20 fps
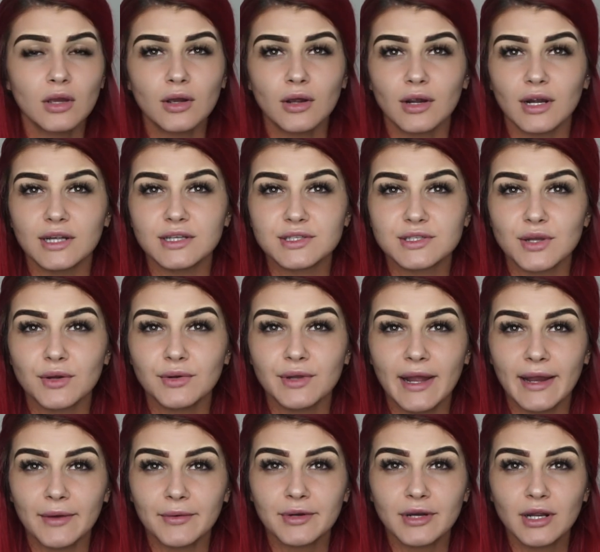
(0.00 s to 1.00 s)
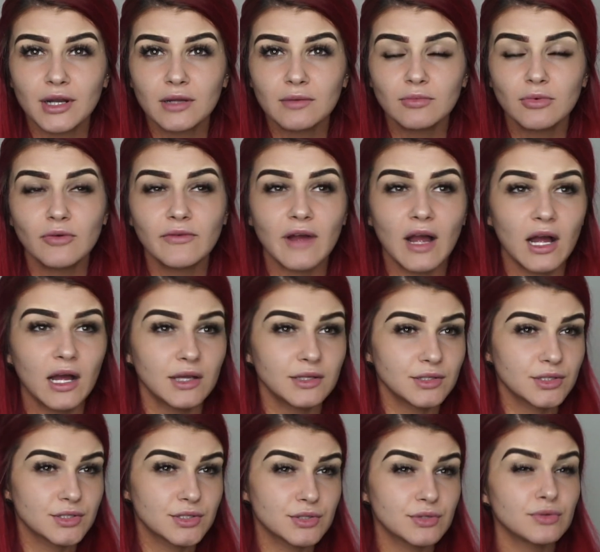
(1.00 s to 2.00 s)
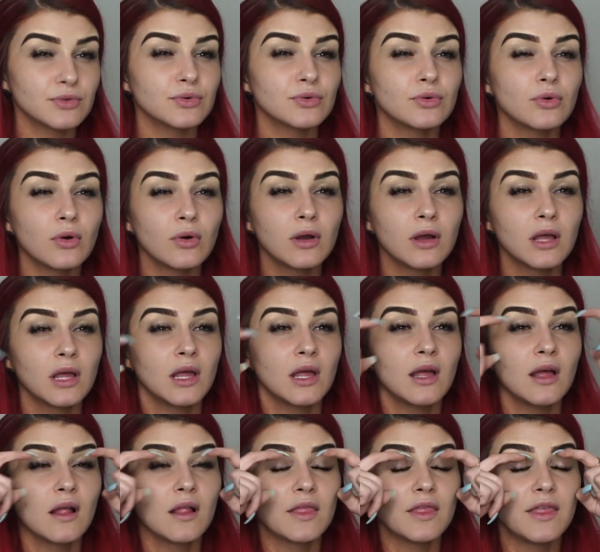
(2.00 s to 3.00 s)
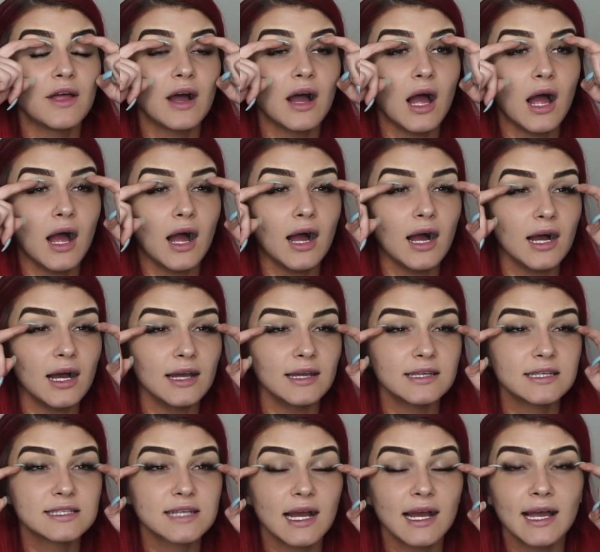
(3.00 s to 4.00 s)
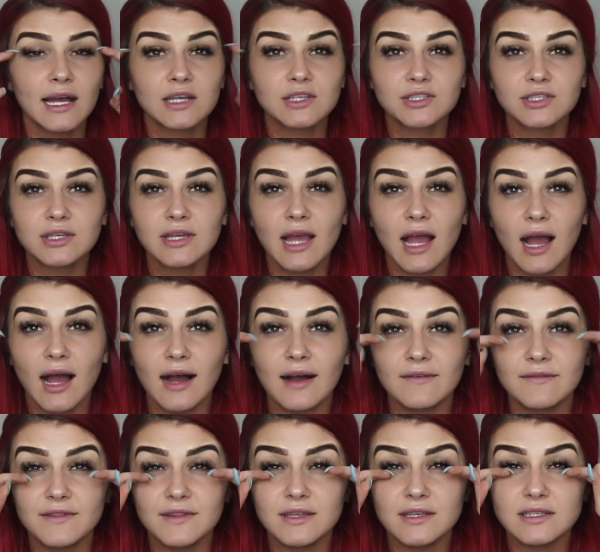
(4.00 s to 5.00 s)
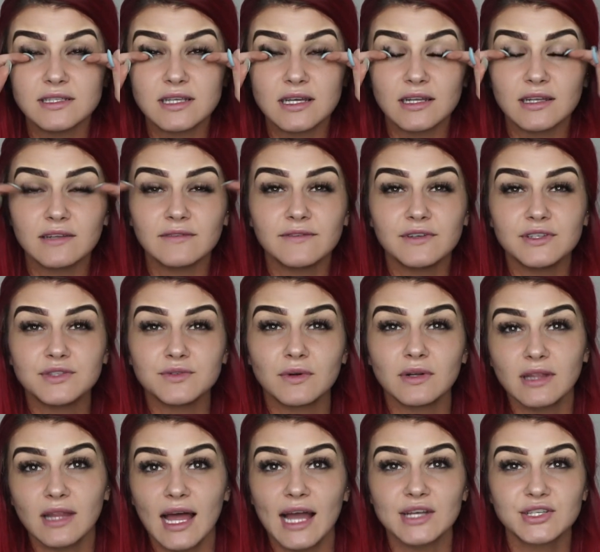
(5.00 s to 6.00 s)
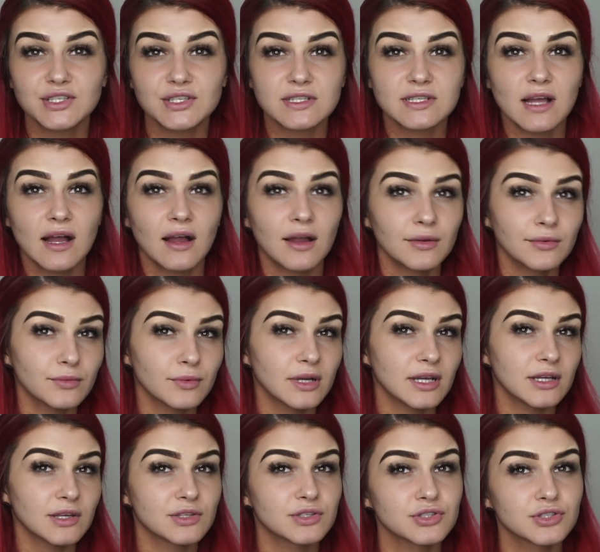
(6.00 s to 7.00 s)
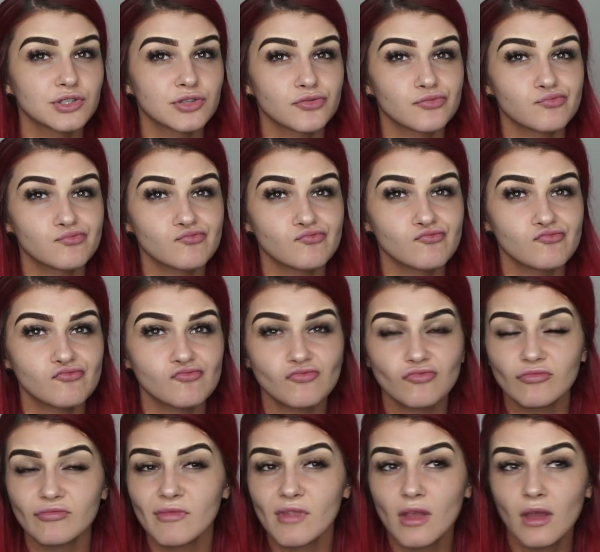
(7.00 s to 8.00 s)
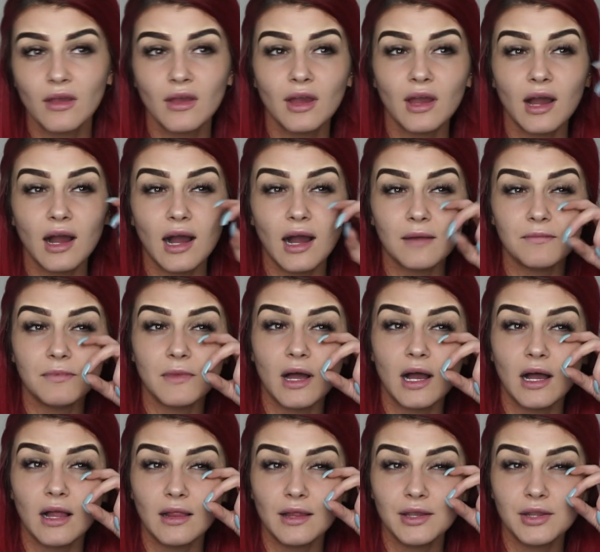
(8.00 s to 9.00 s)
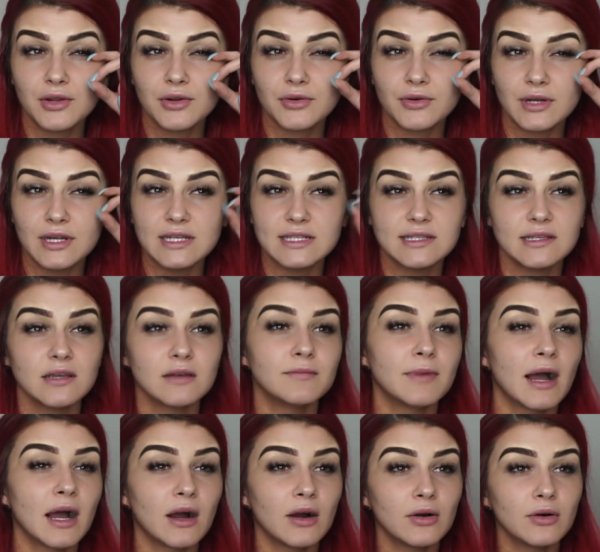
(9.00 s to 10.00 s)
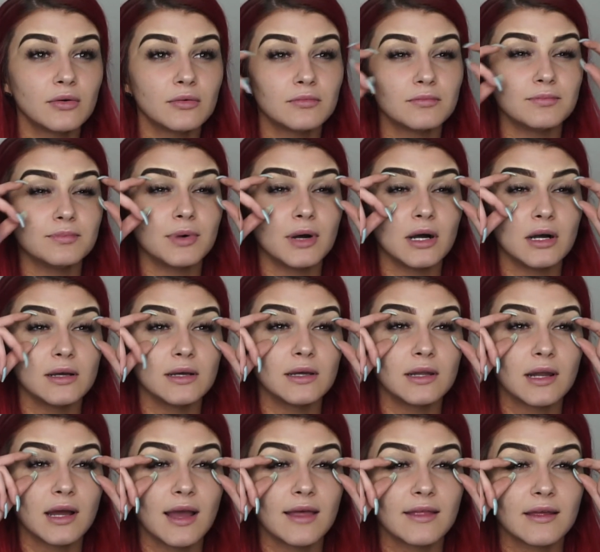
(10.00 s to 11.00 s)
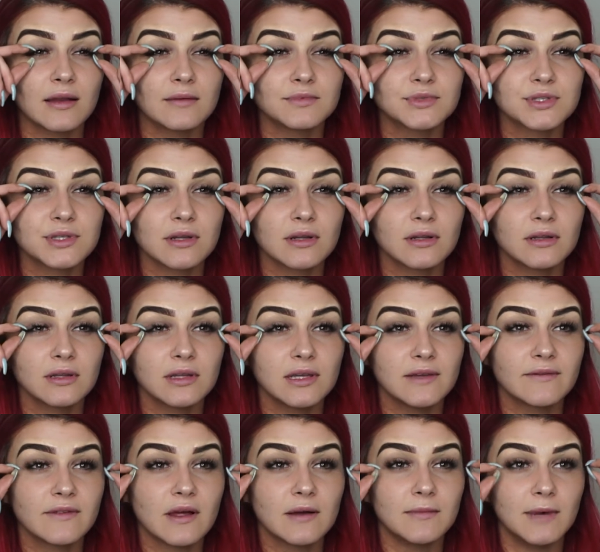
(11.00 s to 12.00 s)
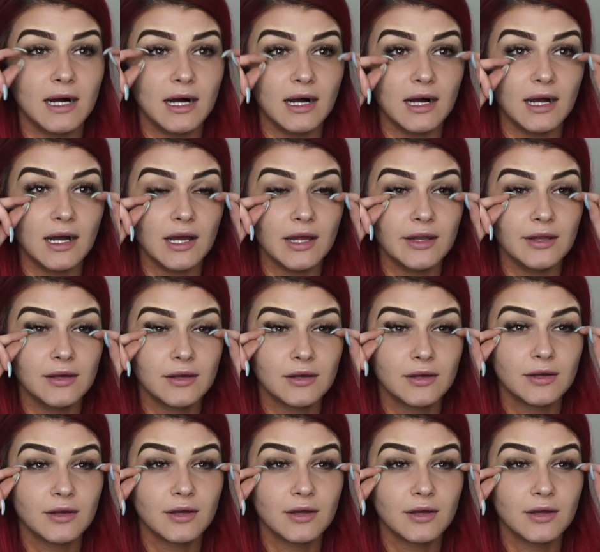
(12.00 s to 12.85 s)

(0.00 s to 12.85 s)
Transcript: Alright, so now we're gonna move on to the eyes. I actually have these individual lashes on, which I'm not like crazy about, but I think I'm just gonna leave them on